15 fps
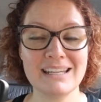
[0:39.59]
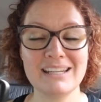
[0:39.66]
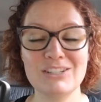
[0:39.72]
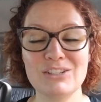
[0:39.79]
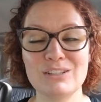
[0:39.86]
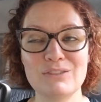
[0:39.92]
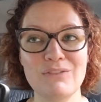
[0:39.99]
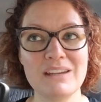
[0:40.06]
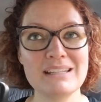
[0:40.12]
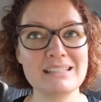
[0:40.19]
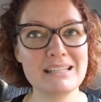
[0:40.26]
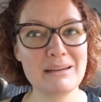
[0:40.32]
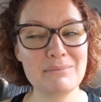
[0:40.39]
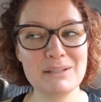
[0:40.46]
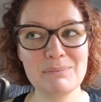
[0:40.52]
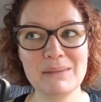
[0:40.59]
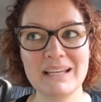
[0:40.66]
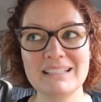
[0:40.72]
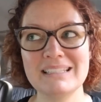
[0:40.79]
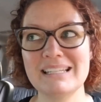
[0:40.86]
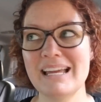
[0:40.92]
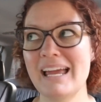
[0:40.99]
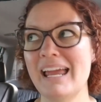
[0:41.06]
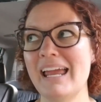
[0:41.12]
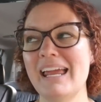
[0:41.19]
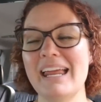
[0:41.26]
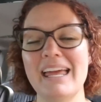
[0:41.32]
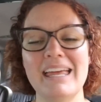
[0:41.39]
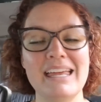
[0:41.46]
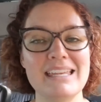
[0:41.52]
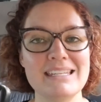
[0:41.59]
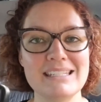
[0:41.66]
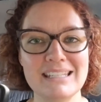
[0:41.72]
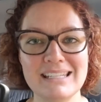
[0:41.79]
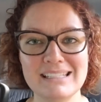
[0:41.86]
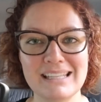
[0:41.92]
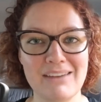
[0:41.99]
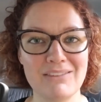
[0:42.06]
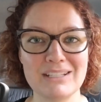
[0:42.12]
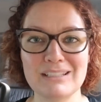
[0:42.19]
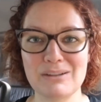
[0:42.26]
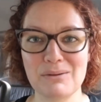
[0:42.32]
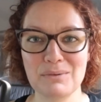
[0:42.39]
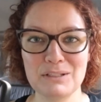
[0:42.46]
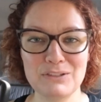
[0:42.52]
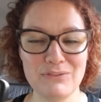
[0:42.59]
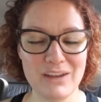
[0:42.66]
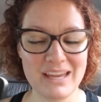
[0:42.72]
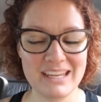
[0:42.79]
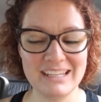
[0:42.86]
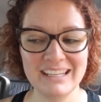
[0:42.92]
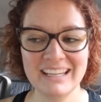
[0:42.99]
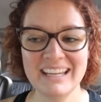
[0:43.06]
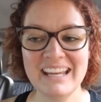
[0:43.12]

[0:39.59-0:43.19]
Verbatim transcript: I just FaceTimed him last night and he's having so much fun.